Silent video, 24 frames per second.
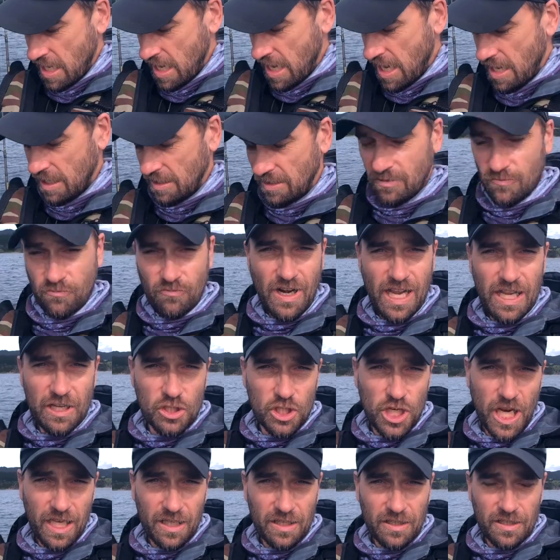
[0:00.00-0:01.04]
and a rain
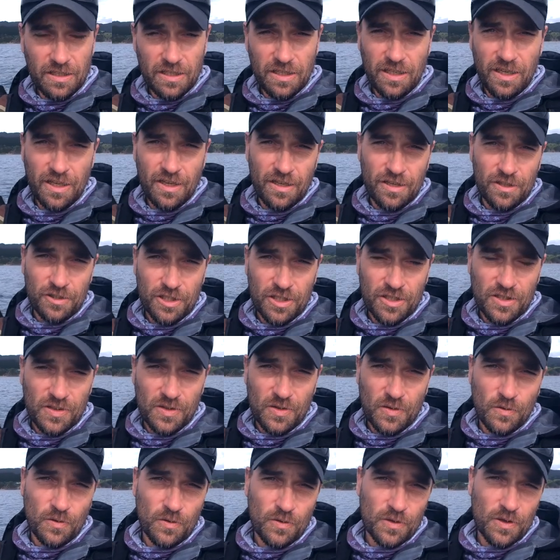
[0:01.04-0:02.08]
jacket just
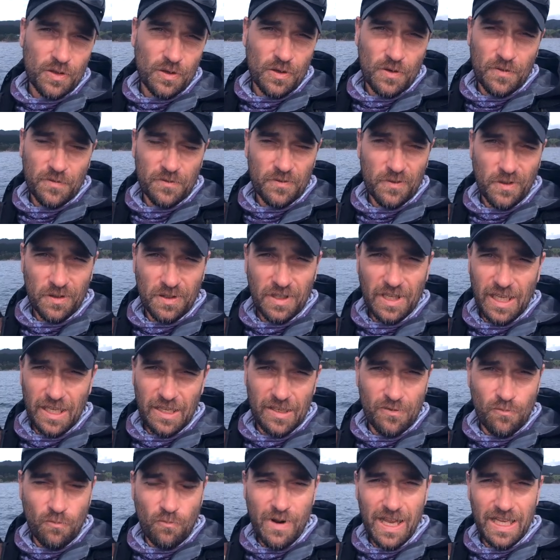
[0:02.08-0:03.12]
to sort of not
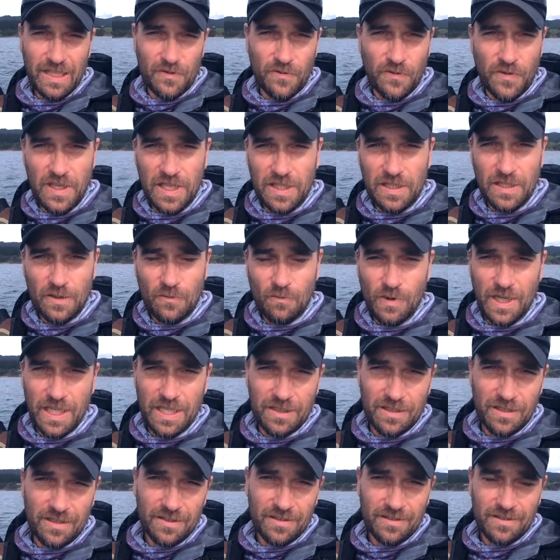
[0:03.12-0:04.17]
get wet feet in
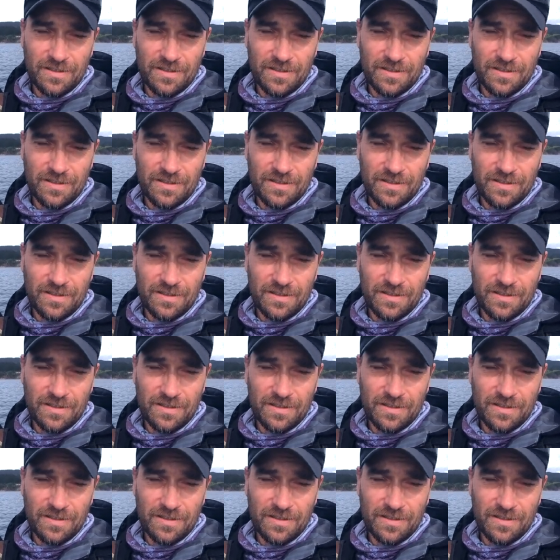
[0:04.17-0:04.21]
winter.